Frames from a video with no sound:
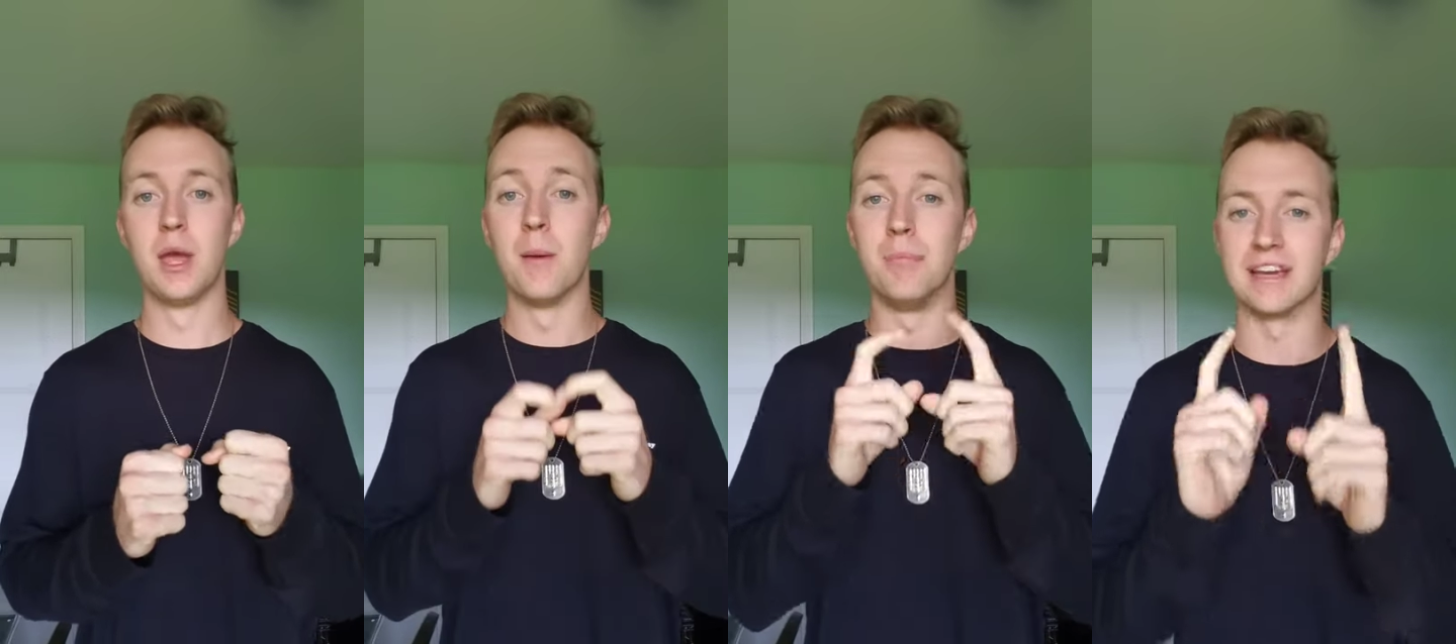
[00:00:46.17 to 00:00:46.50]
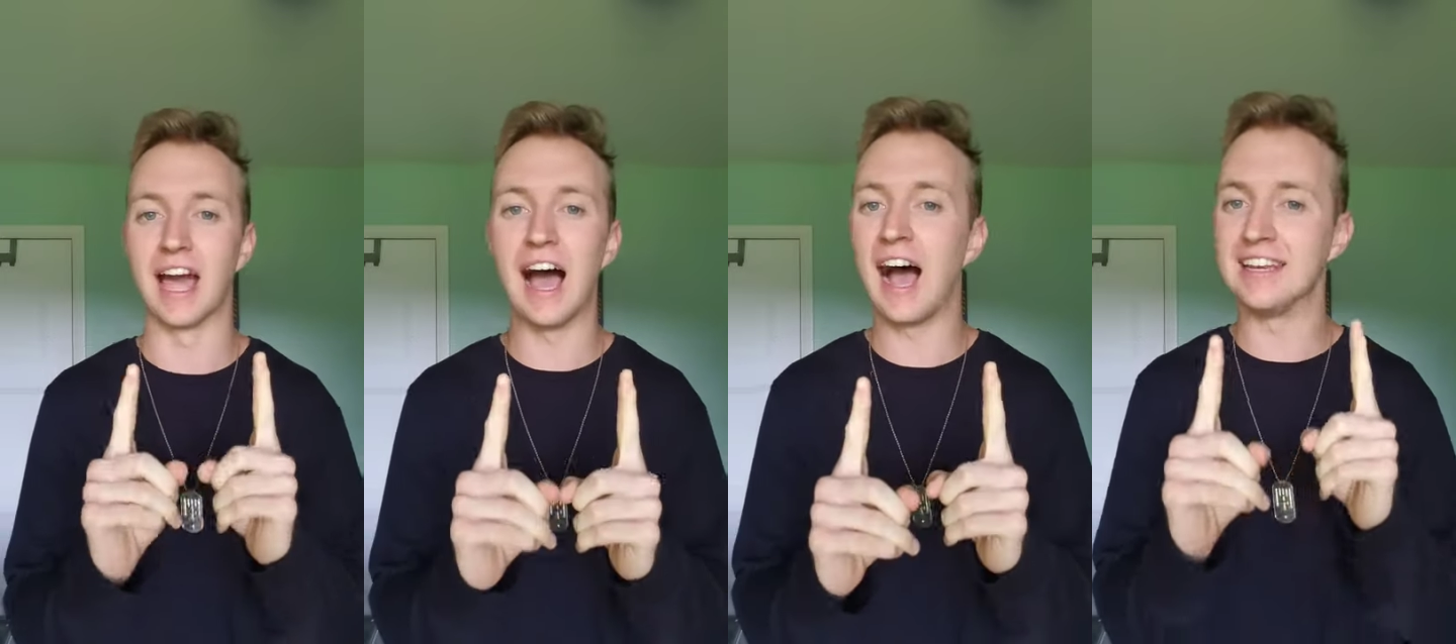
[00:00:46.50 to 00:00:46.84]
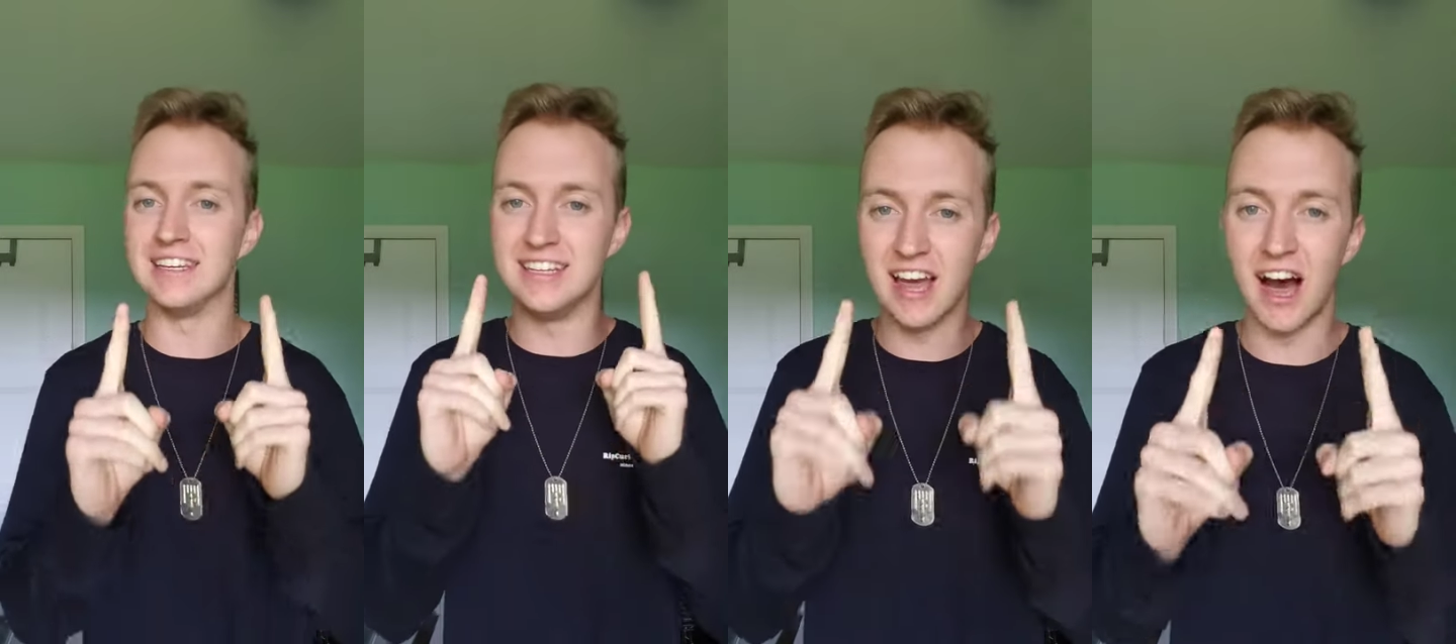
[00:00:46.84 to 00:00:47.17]
But God
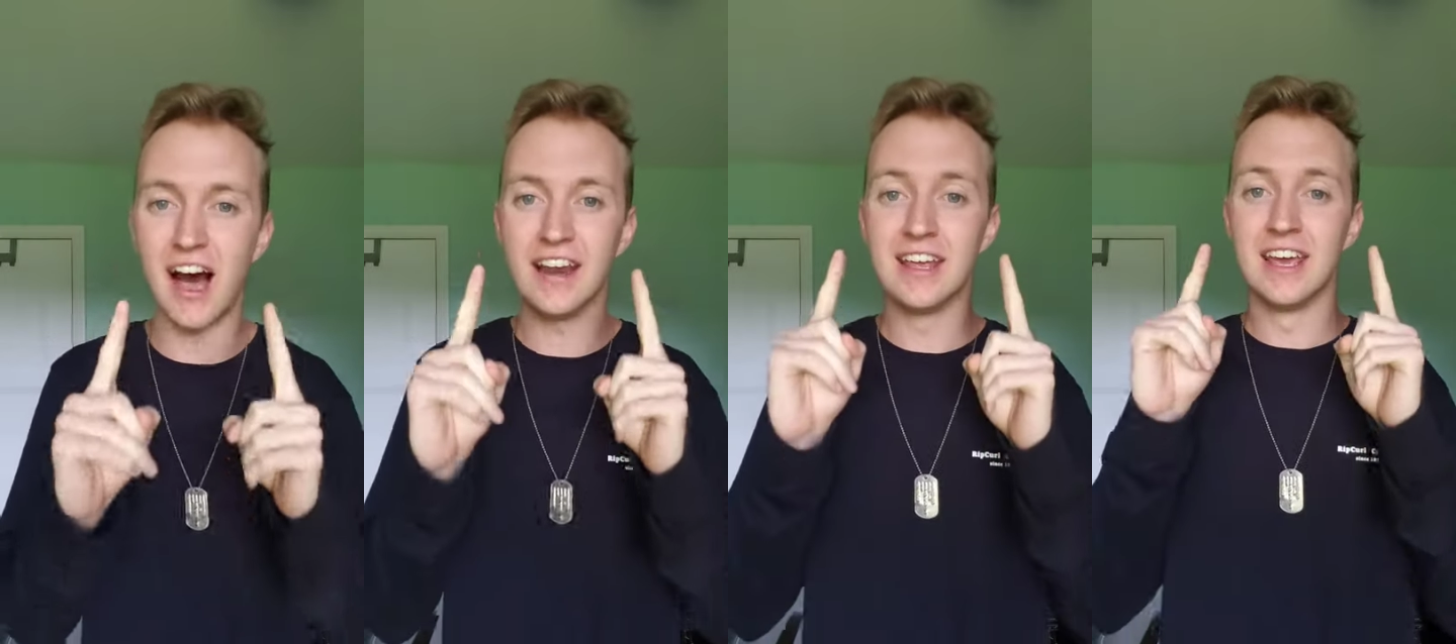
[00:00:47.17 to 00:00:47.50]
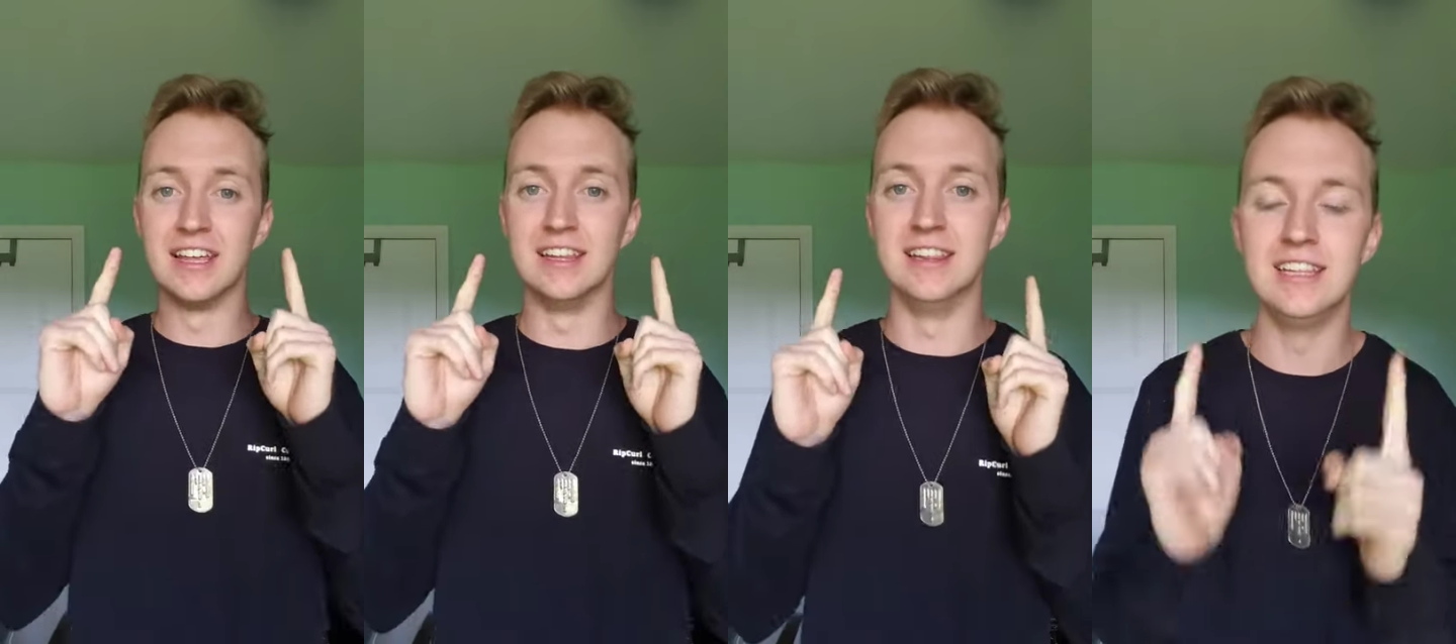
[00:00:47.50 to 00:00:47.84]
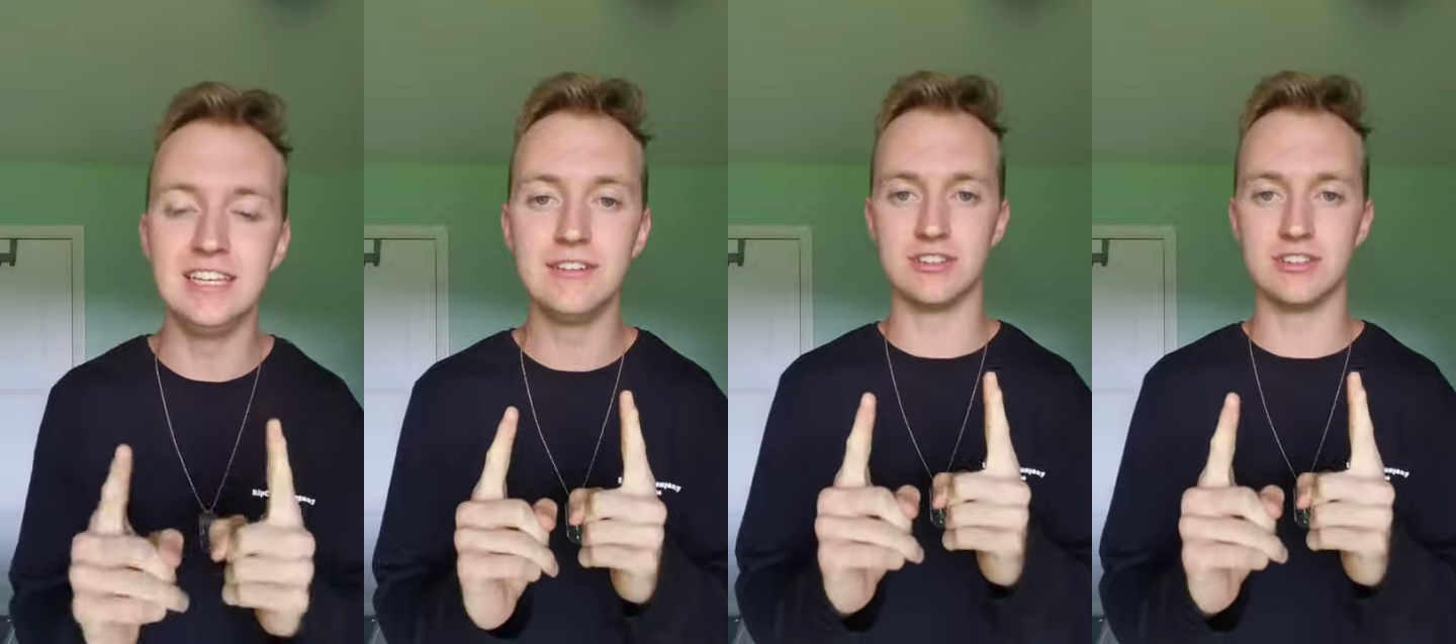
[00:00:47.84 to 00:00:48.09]
did not leave